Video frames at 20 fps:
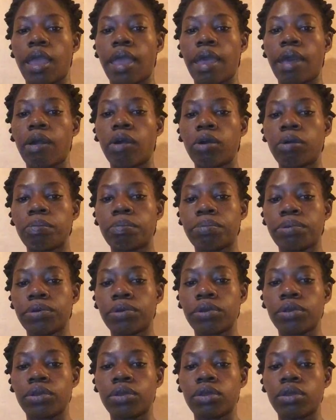help
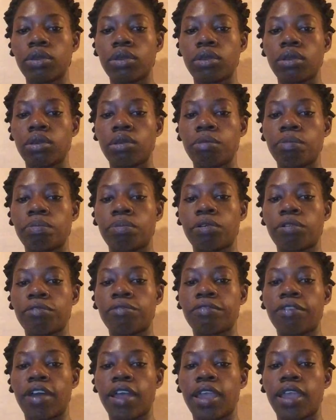
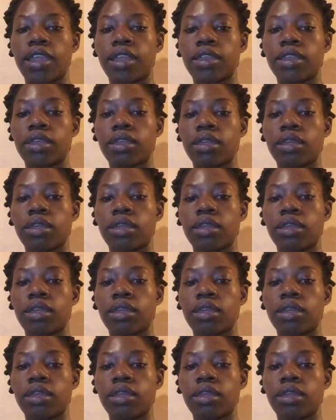provide